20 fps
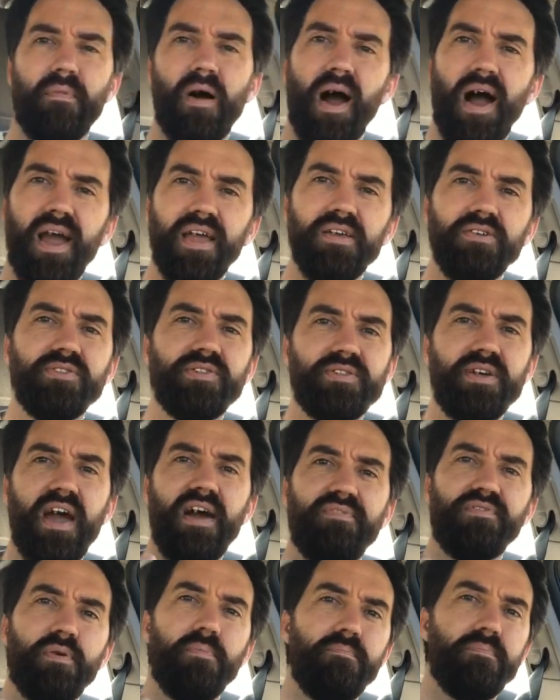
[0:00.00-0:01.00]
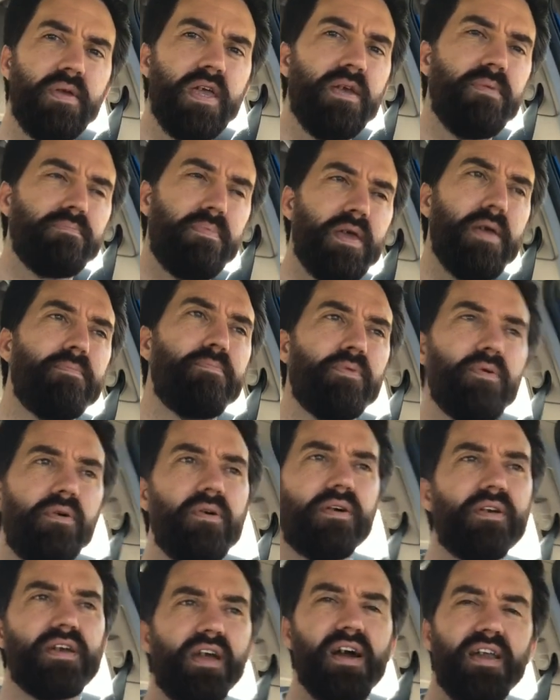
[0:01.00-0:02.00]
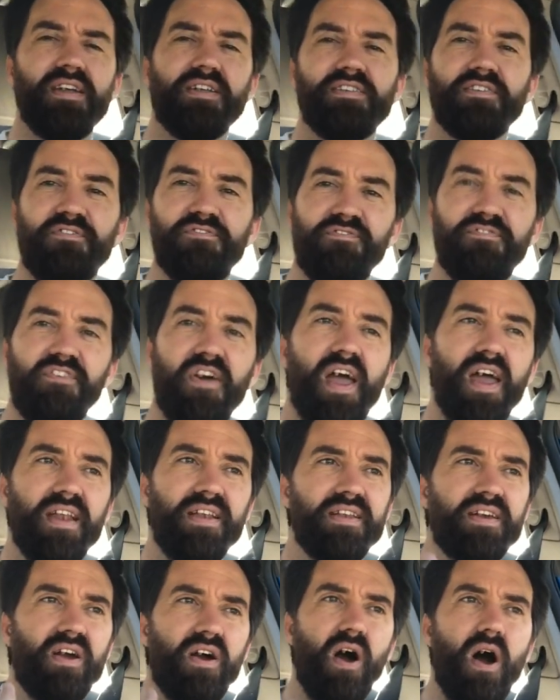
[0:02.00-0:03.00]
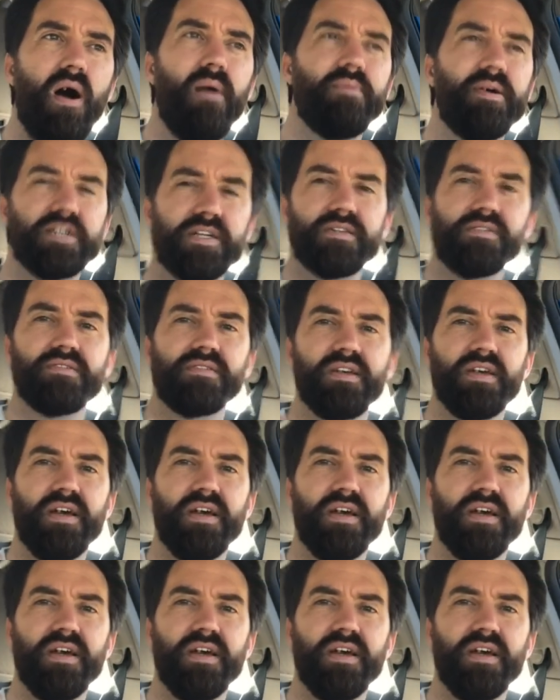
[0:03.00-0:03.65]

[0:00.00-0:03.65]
I used to have to meet people and kind of defend comics